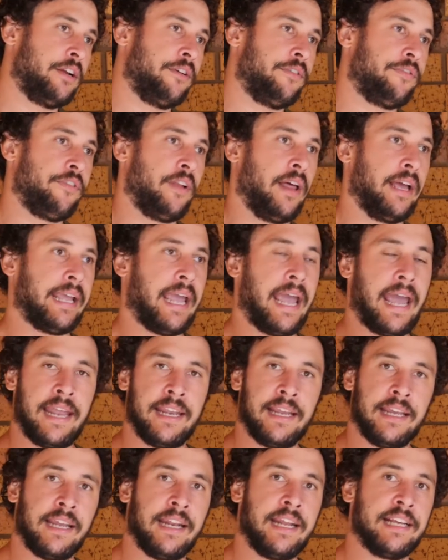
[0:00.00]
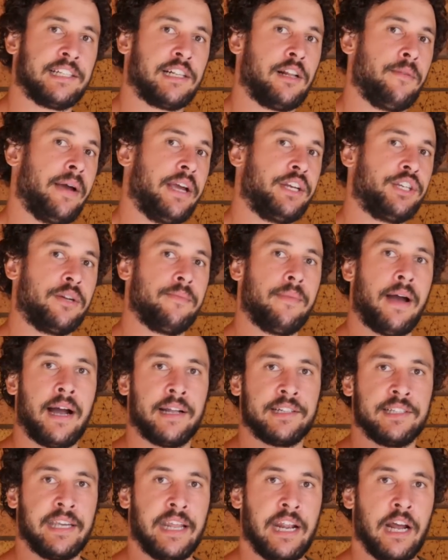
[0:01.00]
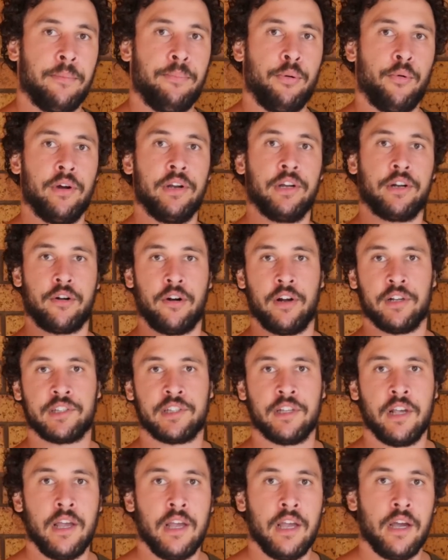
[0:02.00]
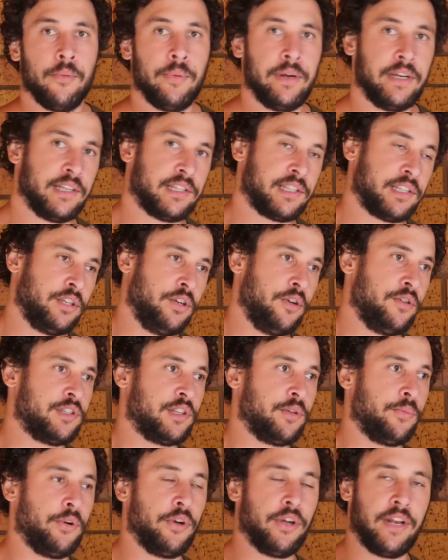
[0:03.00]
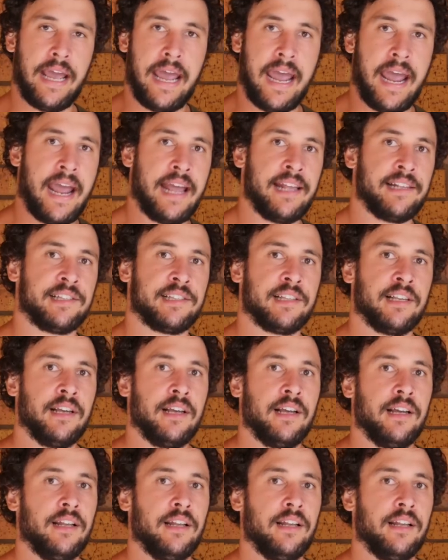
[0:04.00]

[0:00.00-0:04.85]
of like adding an exclamation mark to get our point across, we just use the word as.